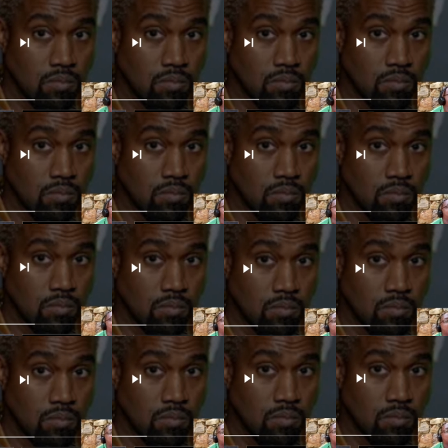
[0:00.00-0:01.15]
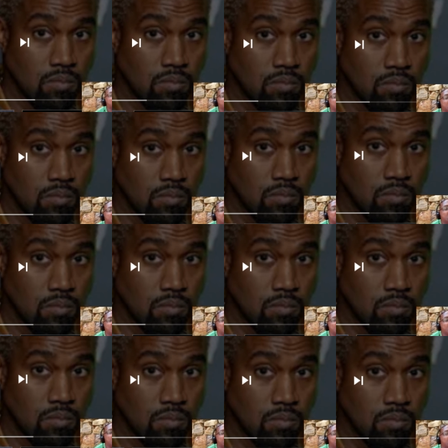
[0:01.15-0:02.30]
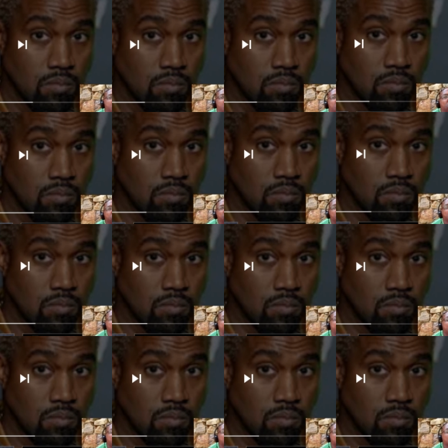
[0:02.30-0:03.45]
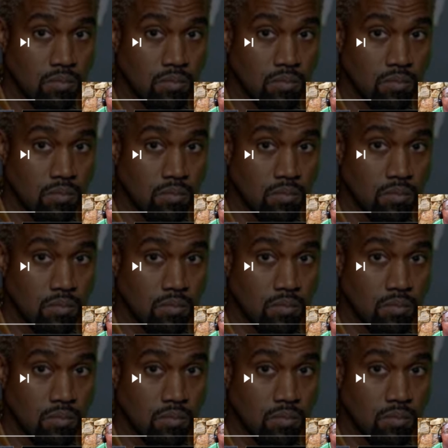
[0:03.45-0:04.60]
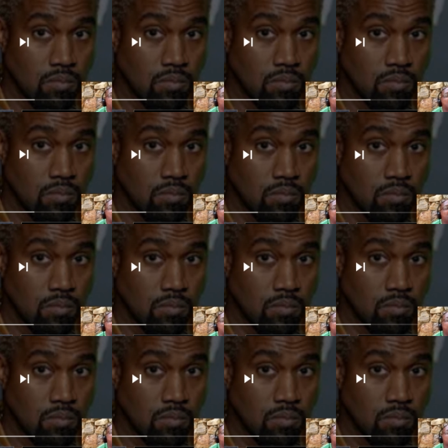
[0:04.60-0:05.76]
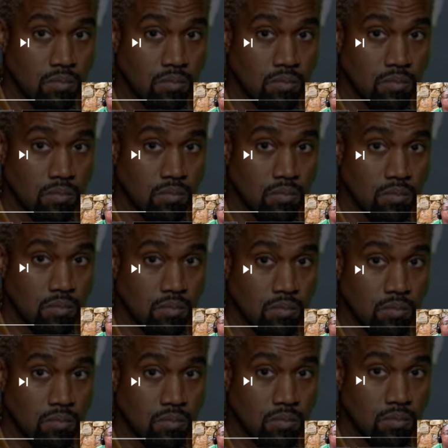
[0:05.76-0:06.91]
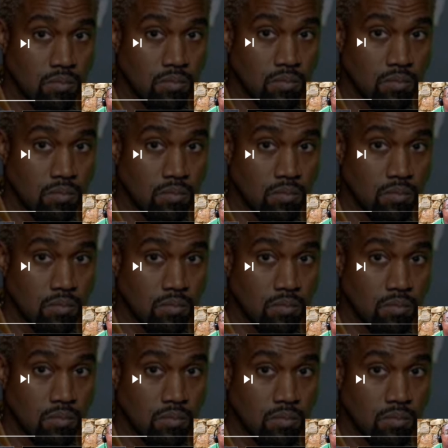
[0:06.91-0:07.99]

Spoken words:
(silent)